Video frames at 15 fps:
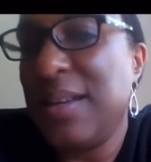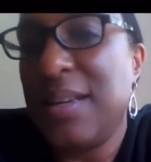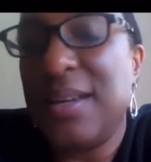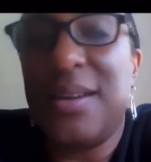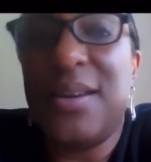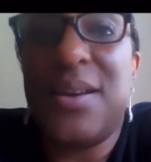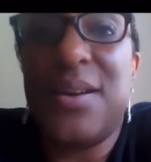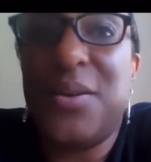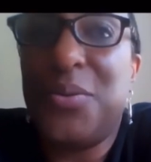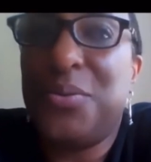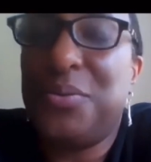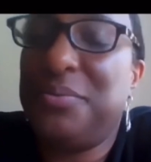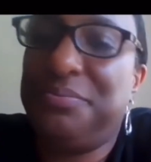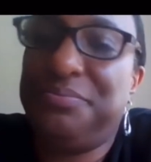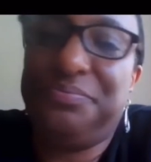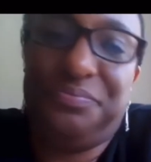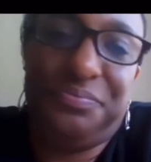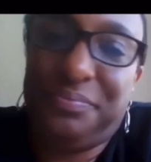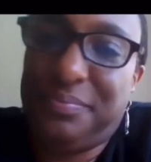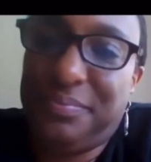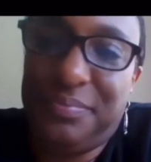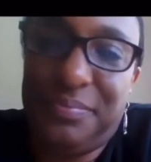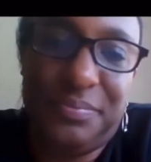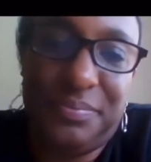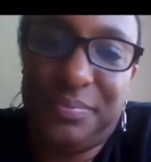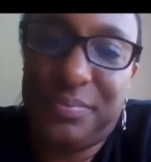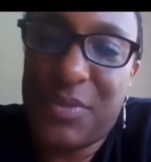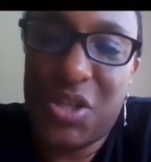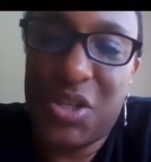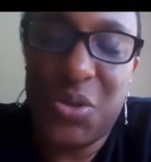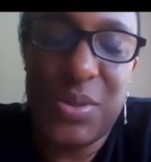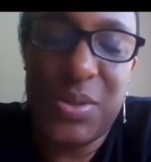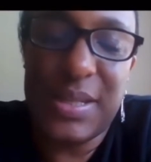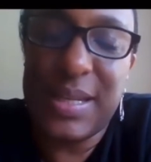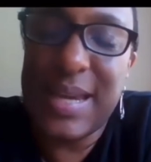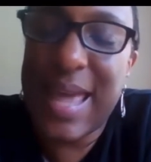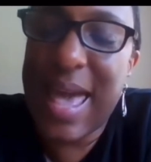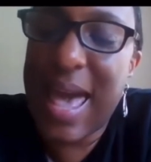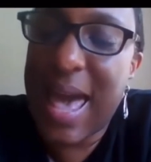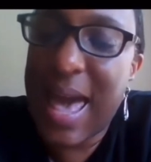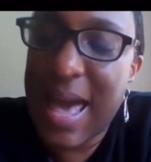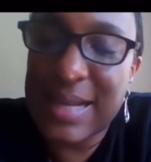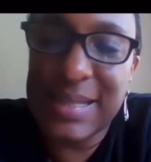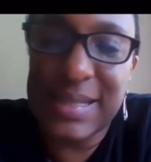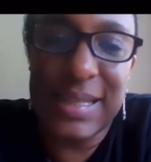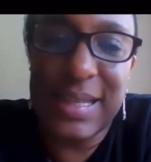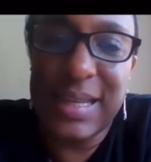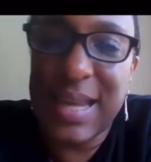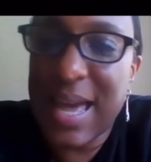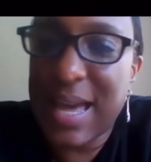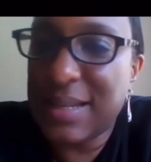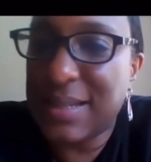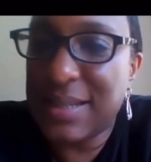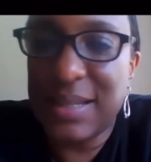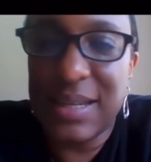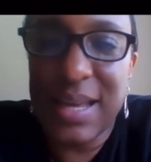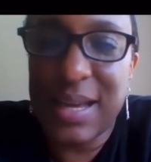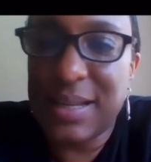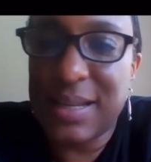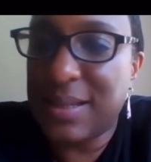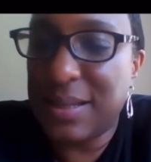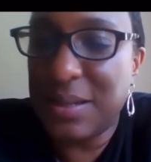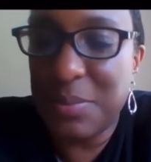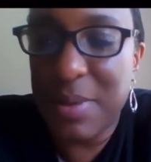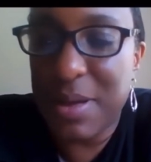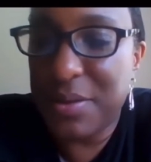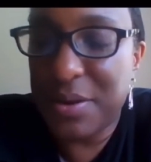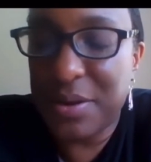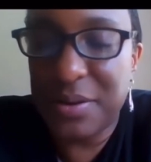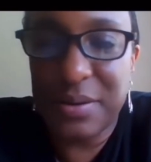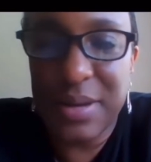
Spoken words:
You know, she was an excellent, excellent, excellent mother,